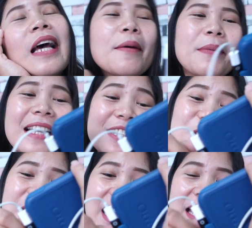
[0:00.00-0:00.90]
But it's
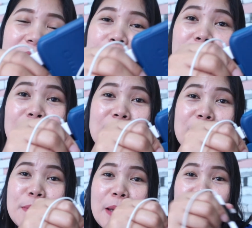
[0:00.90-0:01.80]
okay because I
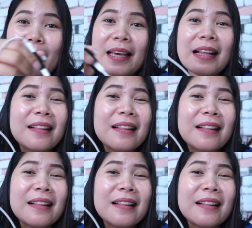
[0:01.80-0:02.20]
spent only a